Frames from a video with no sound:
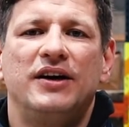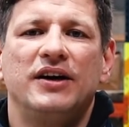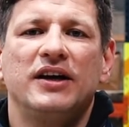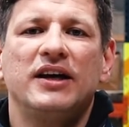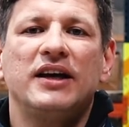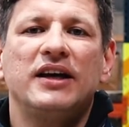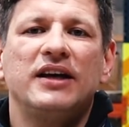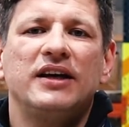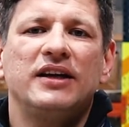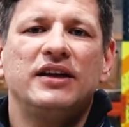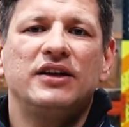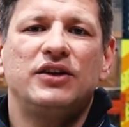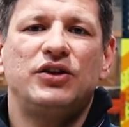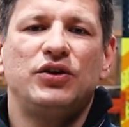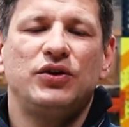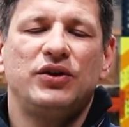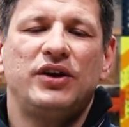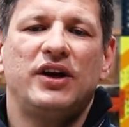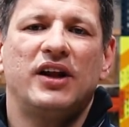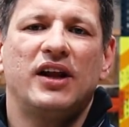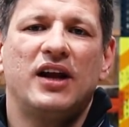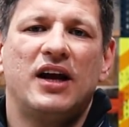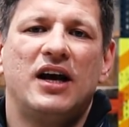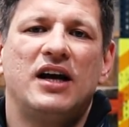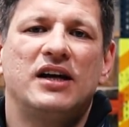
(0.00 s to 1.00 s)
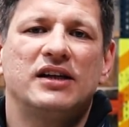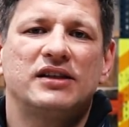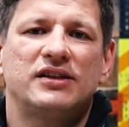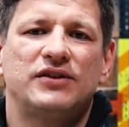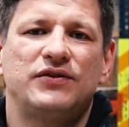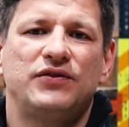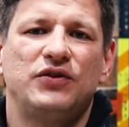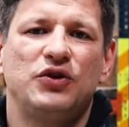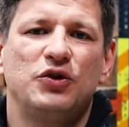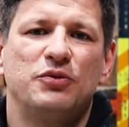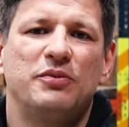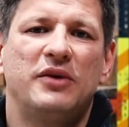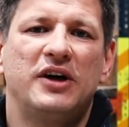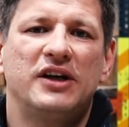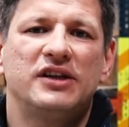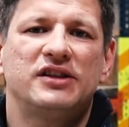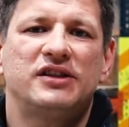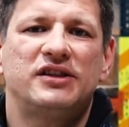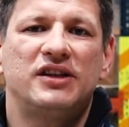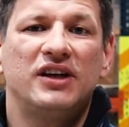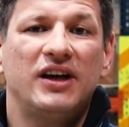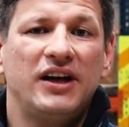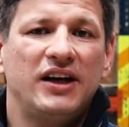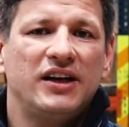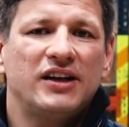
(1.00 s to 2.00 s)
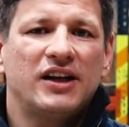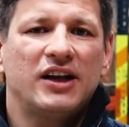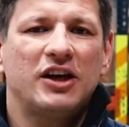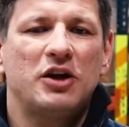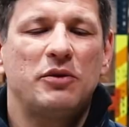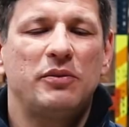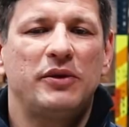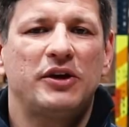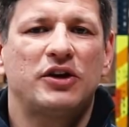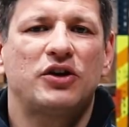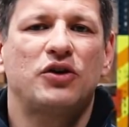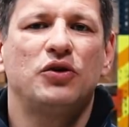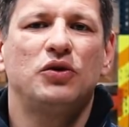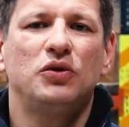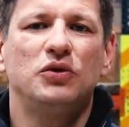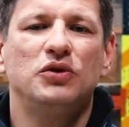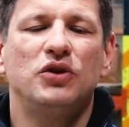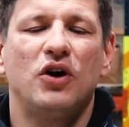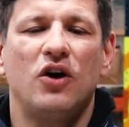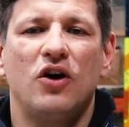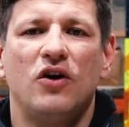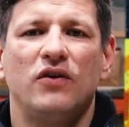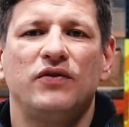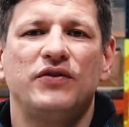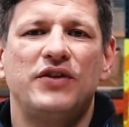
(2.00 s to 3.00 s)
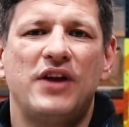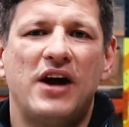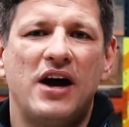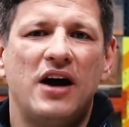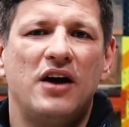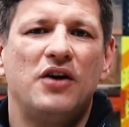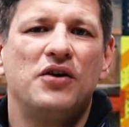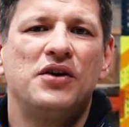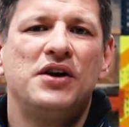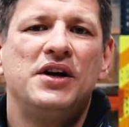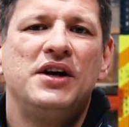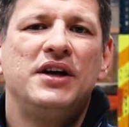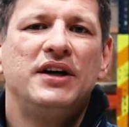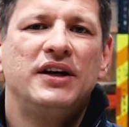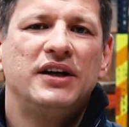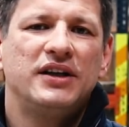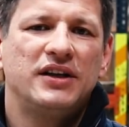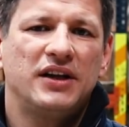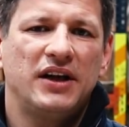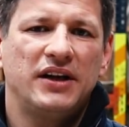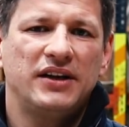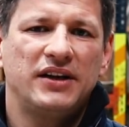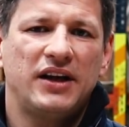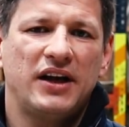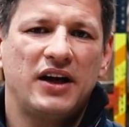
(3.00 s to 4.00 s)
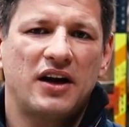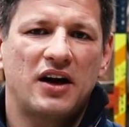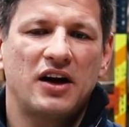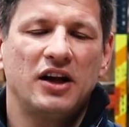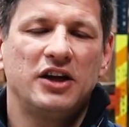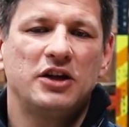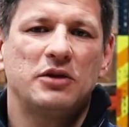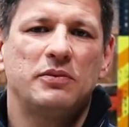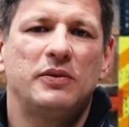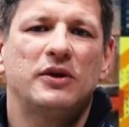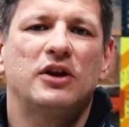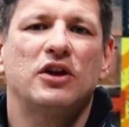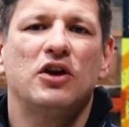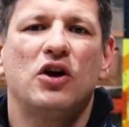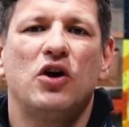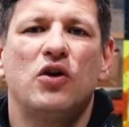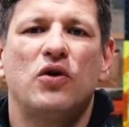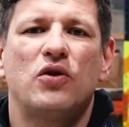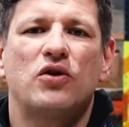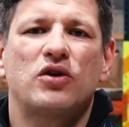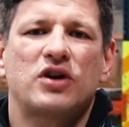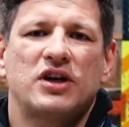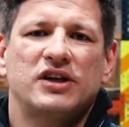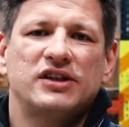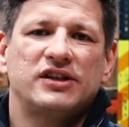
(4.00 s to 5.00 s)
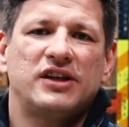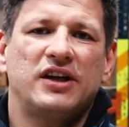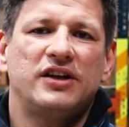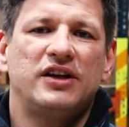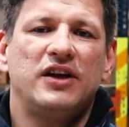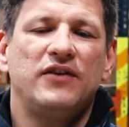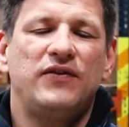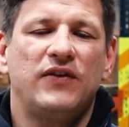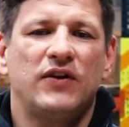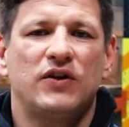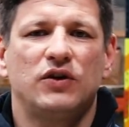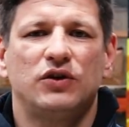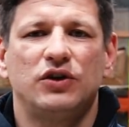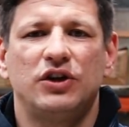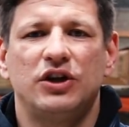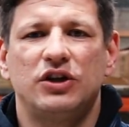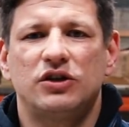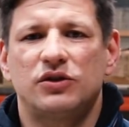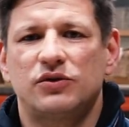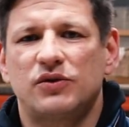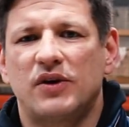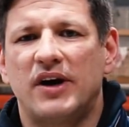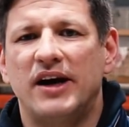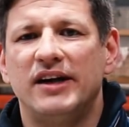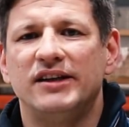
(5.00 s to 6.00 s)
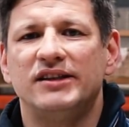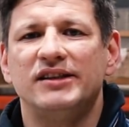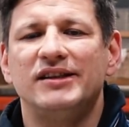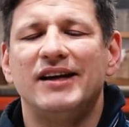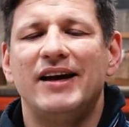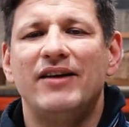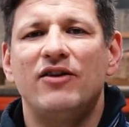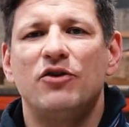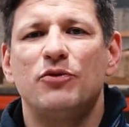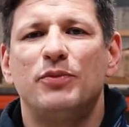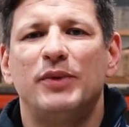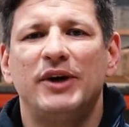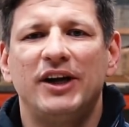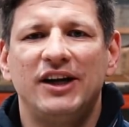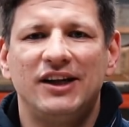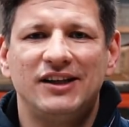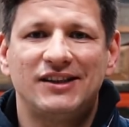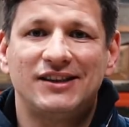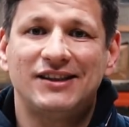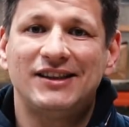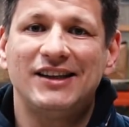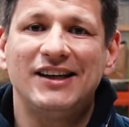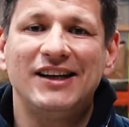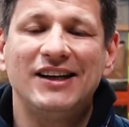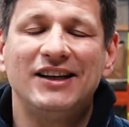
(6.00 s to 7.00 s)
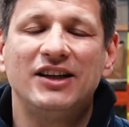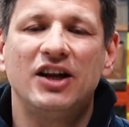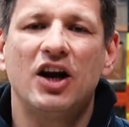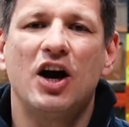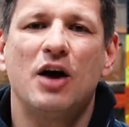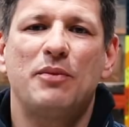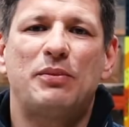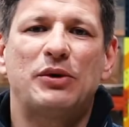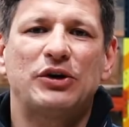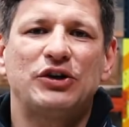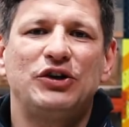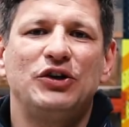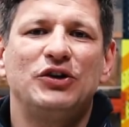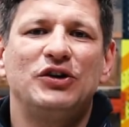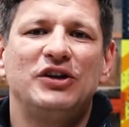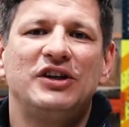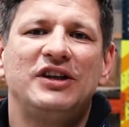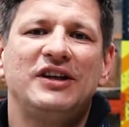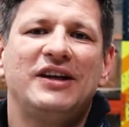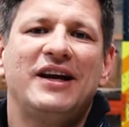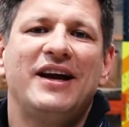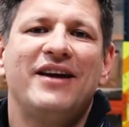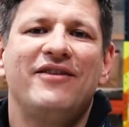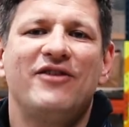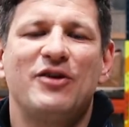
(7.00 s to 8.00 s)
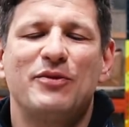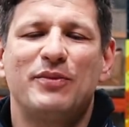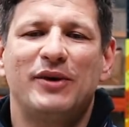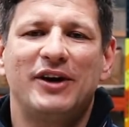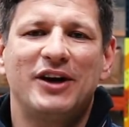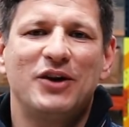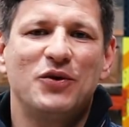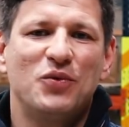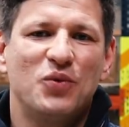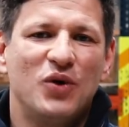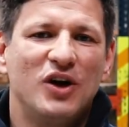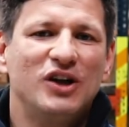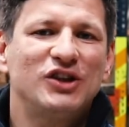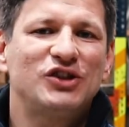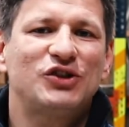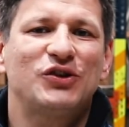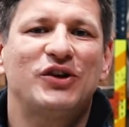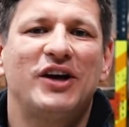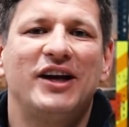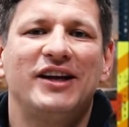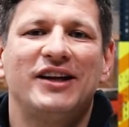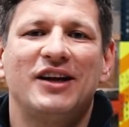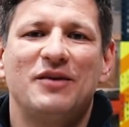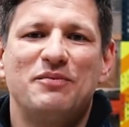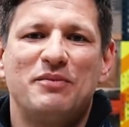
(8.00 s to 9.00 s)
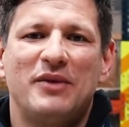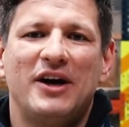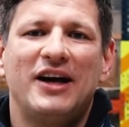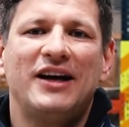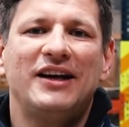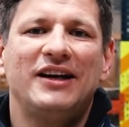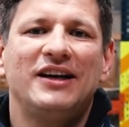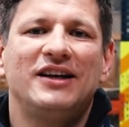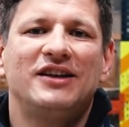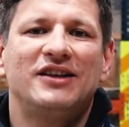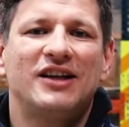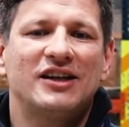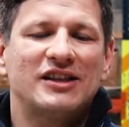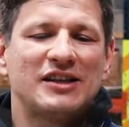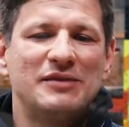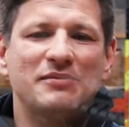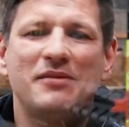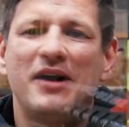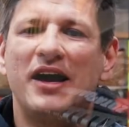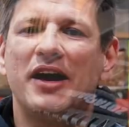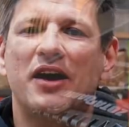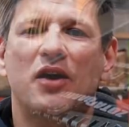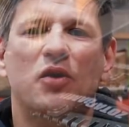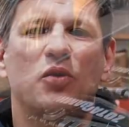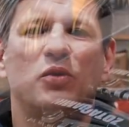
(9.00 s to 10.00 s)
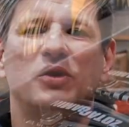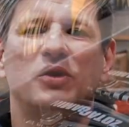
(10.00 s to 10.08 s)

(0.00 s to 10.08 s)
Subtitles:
into the last few months. A little bit cooled off now. They are a little bit lower because the difficulty is rising. Everybody is seeing the opportunity. Everybody wants to get in mining. It doesn't matter